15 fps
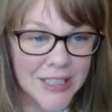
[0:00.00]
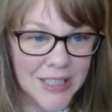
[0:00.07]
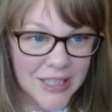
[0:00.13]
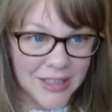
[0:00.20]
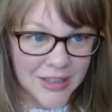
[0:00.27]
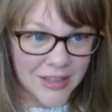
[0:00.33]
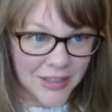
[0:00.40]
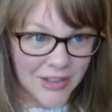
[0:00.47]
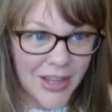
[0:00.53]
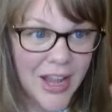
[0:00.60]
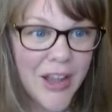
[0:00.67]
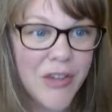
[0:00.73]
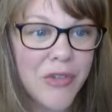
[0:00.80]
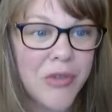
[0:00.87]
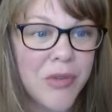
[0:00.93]
the, the
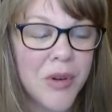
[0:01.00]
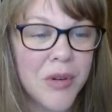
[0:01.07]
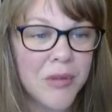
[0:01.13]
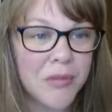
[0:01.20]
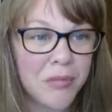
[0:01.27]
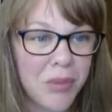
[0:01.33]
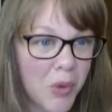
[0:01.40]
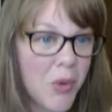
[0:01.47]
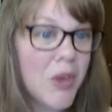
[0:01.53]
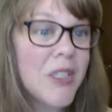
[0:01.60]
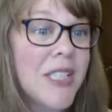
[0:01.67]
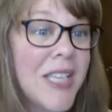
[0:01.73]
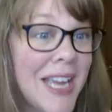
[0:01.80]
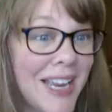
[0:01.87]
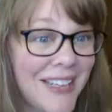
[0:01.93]
life
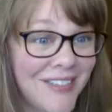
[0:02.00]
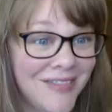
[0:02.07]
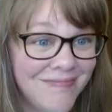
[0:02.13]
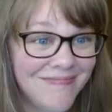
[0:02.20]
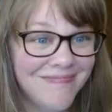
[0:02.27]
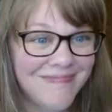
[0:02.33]
pours in.